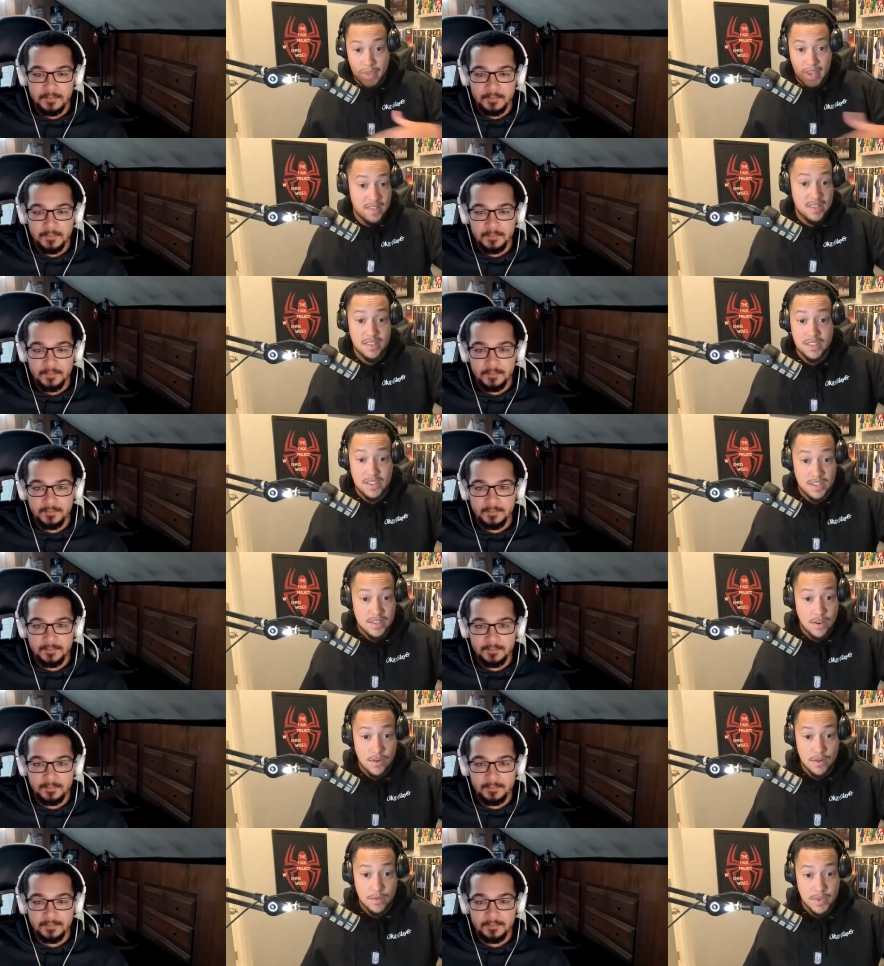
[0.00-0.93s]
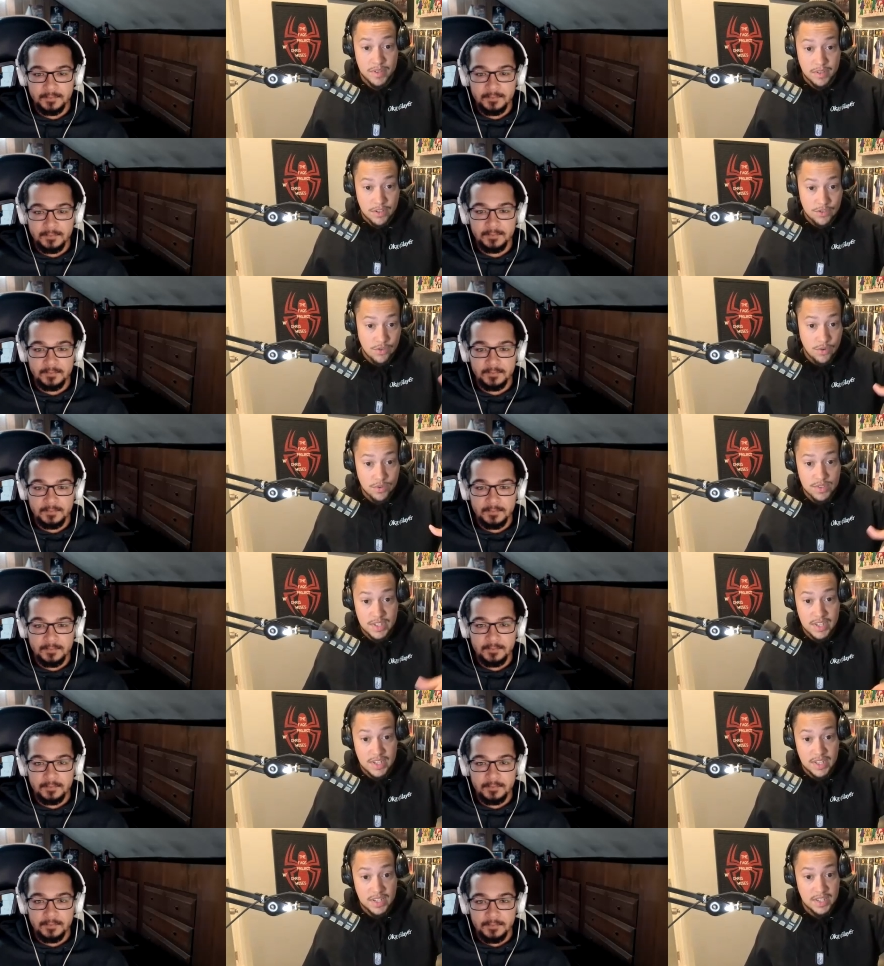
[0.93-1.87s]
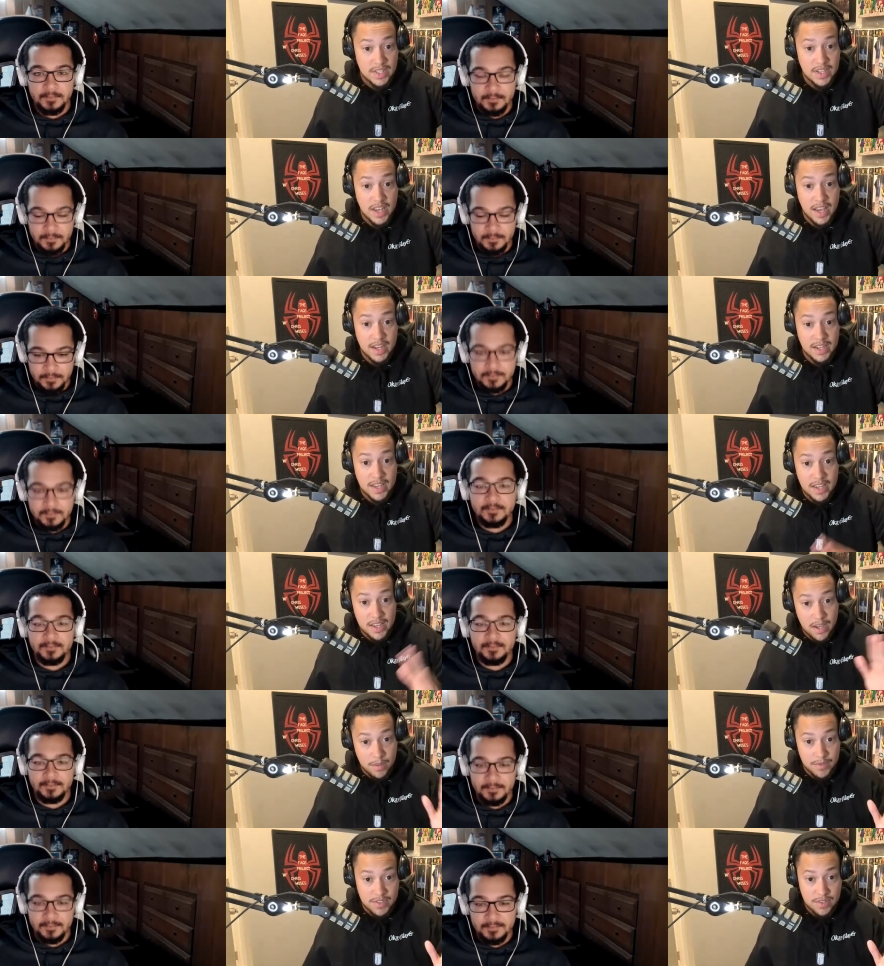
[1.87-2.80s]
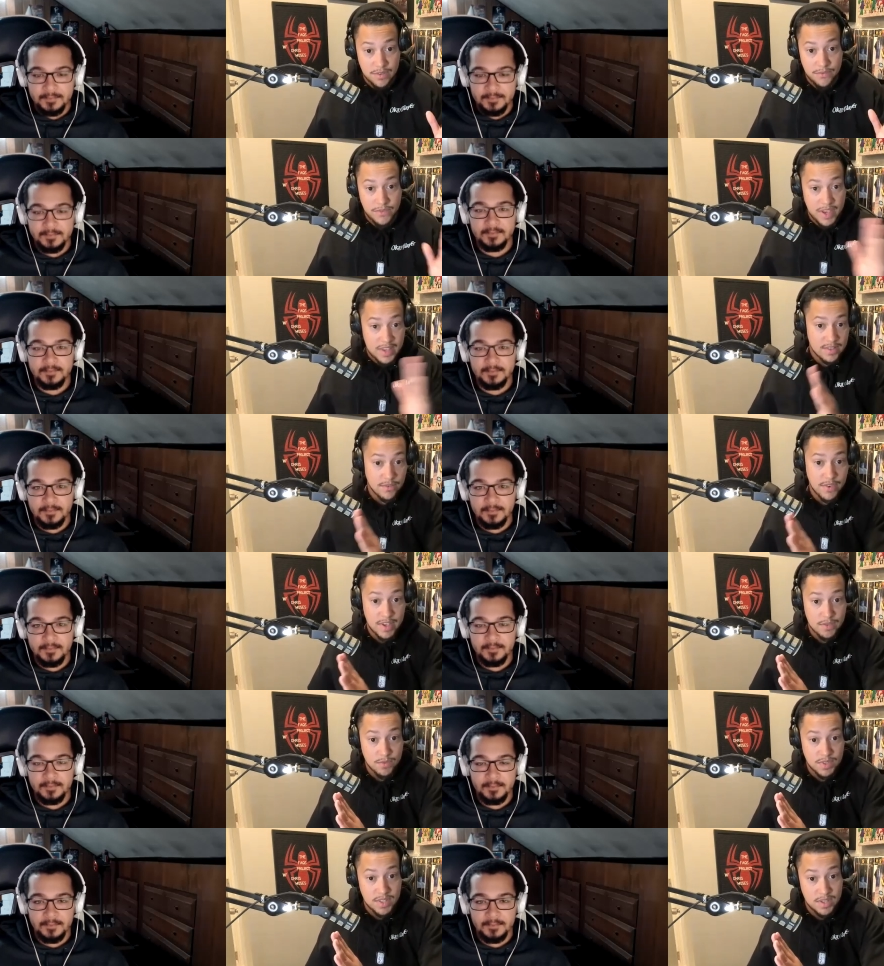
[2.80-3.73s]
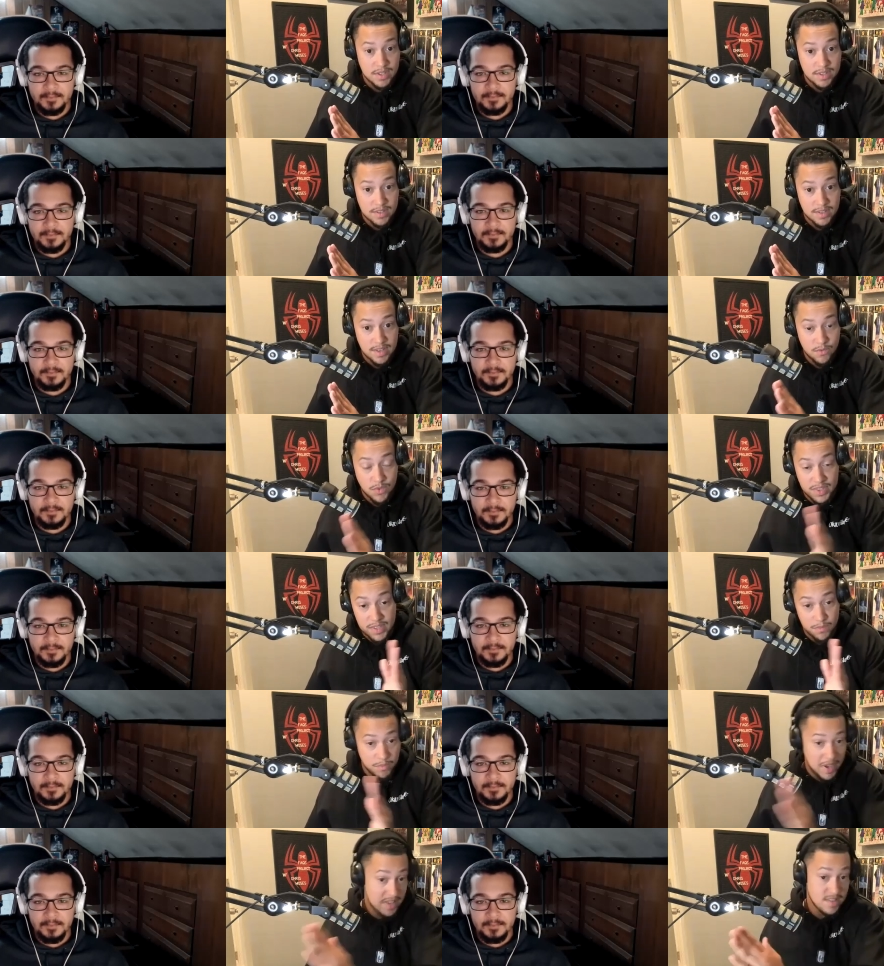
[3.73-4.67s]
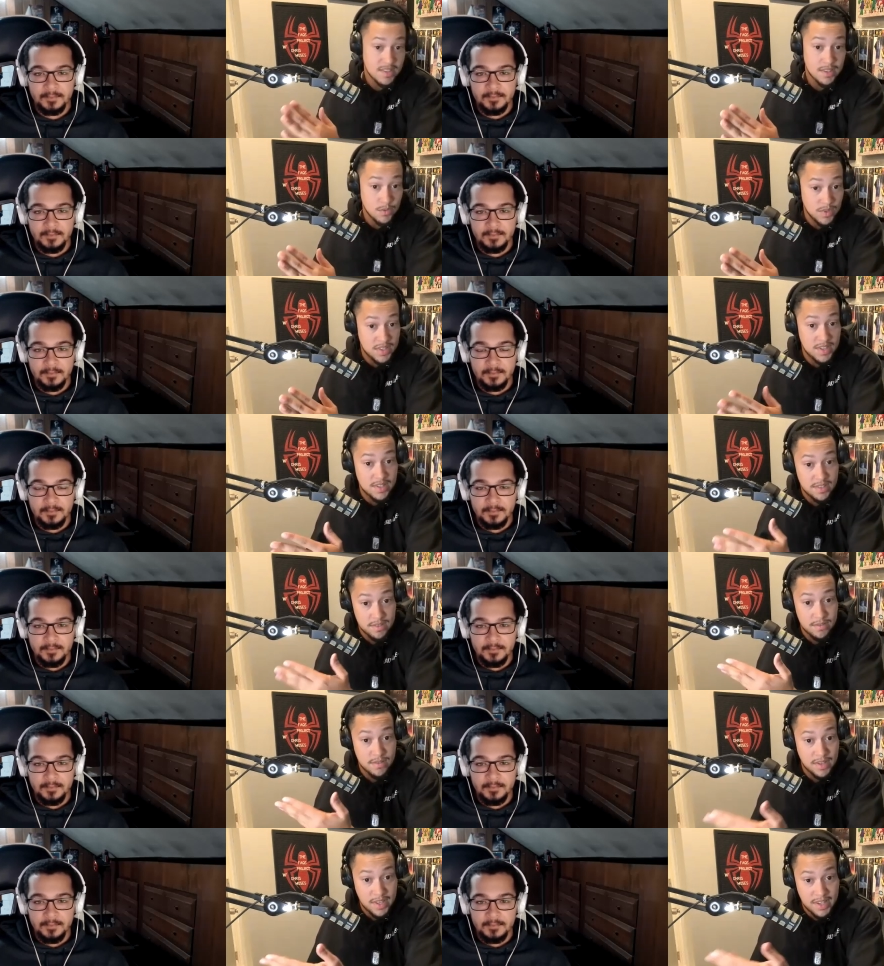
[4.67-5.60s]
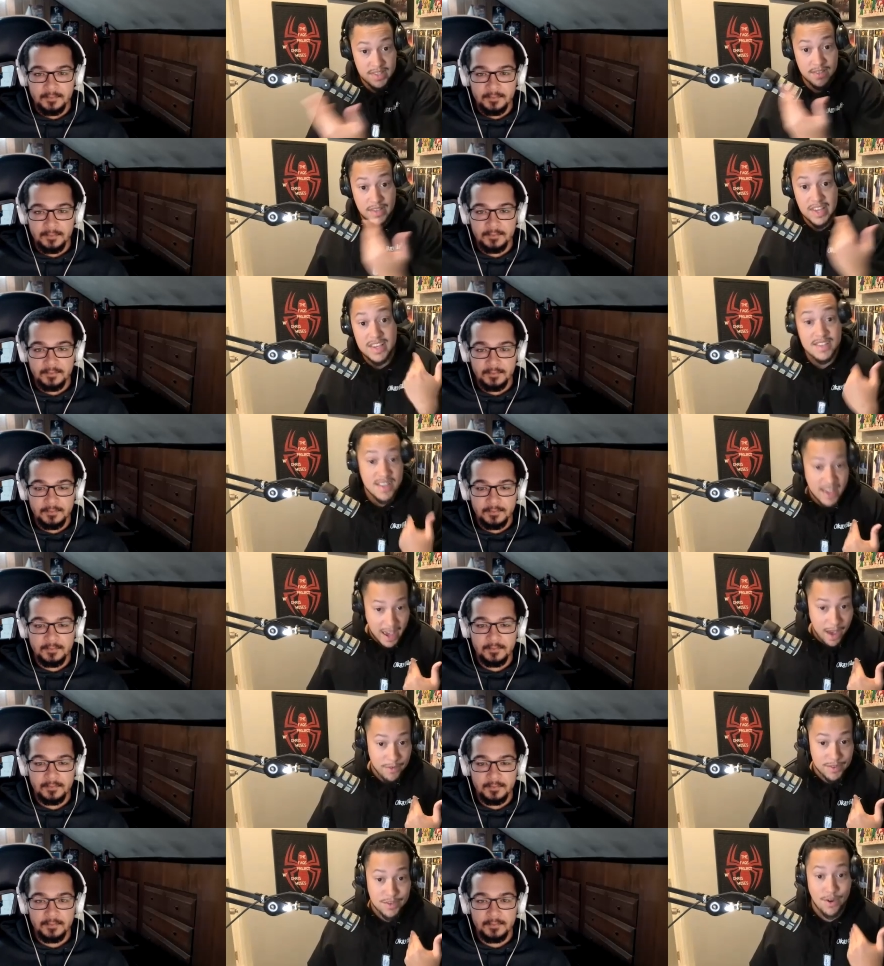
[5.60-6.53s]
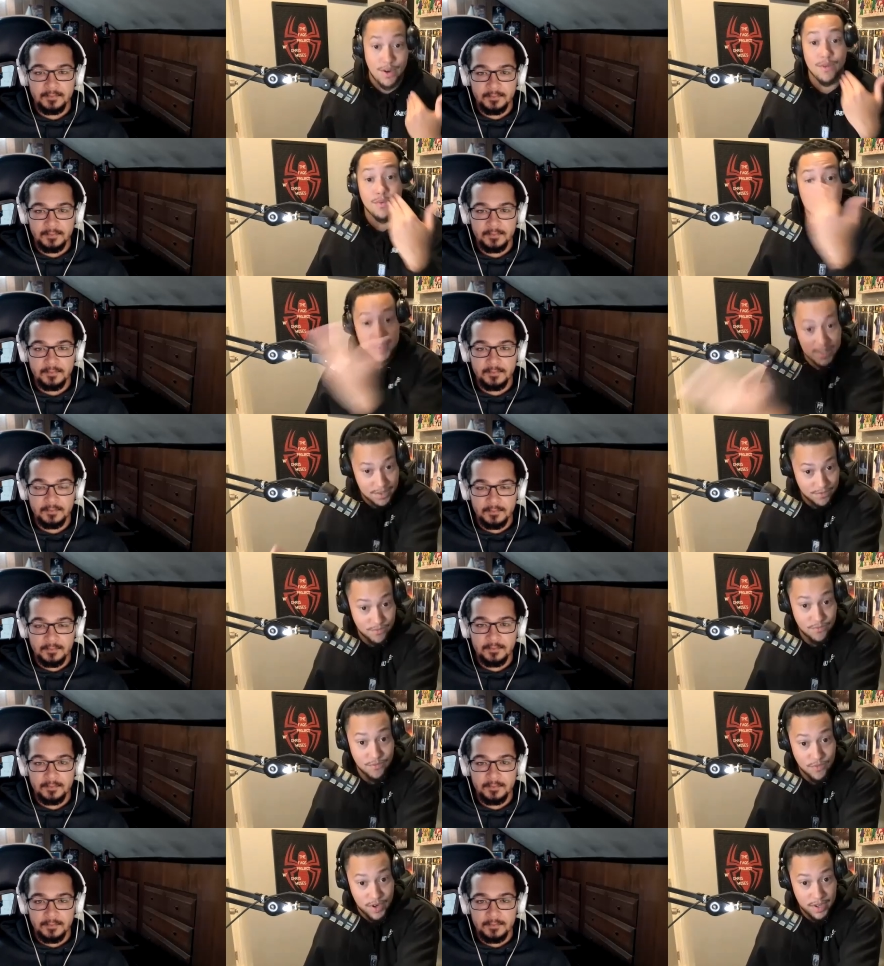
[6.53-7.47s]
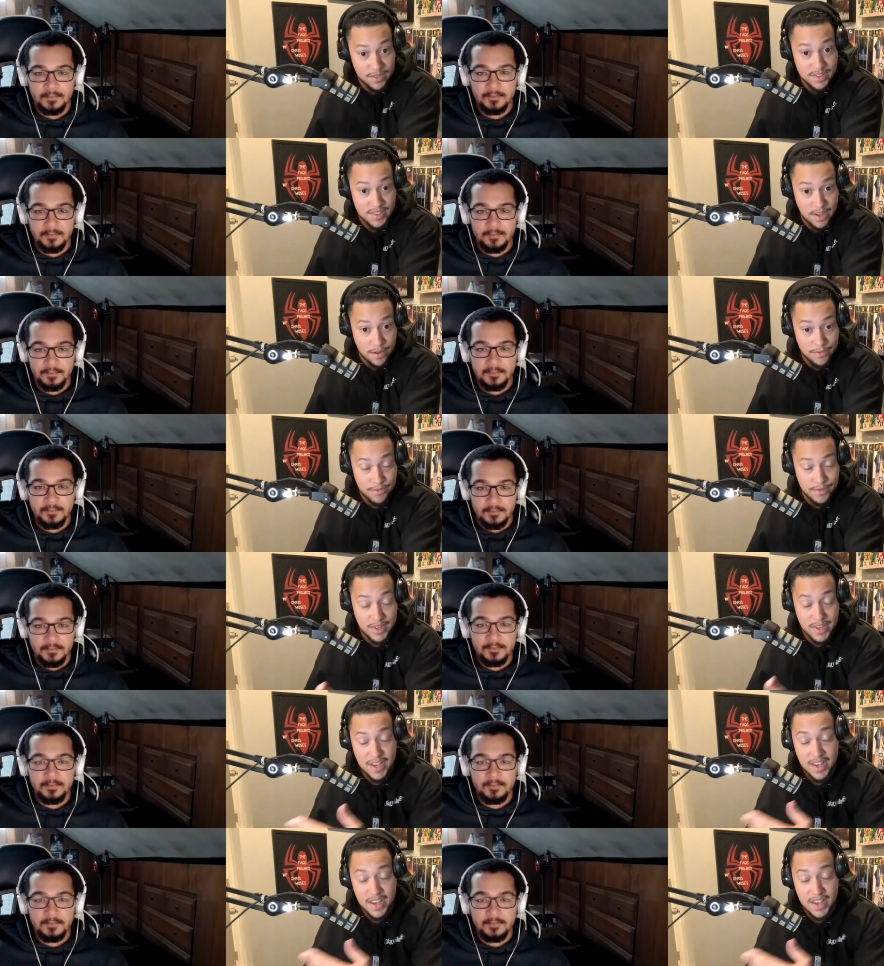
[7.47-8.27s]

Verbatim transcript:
Speaker 1: basically just already been control Z and and he comes to face to face with his with it basically with his his he's the avatar with his real self.